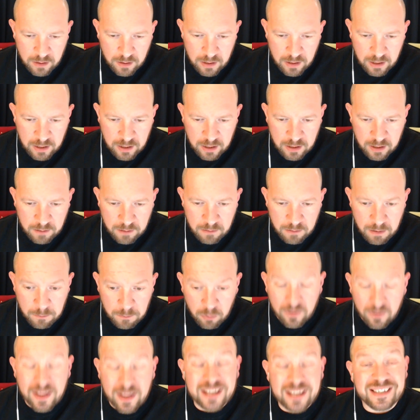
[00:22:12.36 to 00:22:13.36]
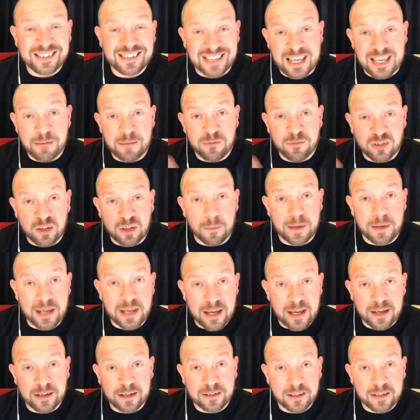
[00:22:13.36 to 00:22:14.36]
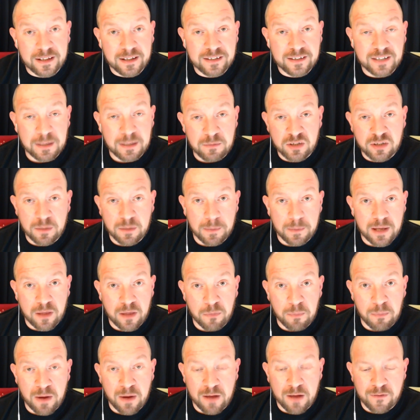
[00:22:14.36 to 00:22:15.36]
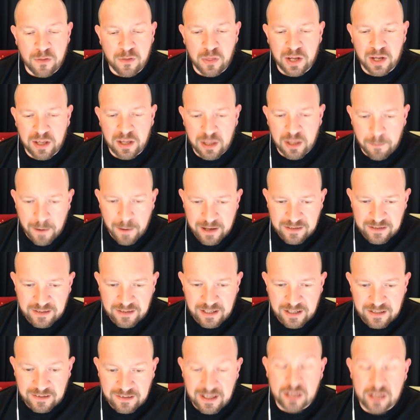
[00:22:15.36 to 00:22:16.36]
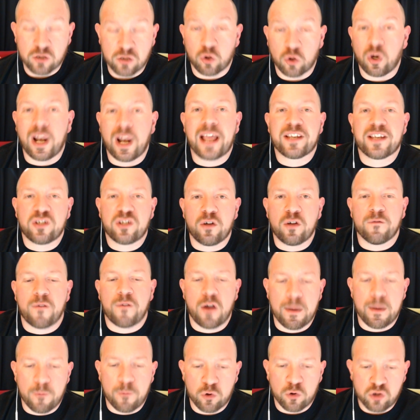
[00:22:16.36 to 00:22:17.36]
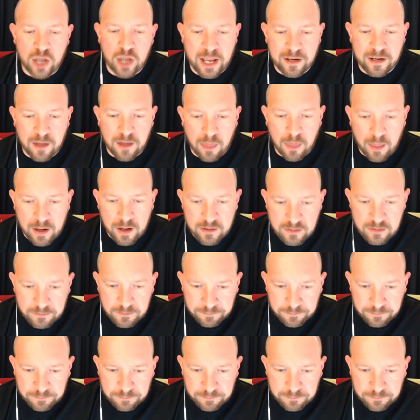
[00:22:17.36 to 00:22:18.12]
But that seems to be a bit of a thing of the past these days, unless you're very much into that.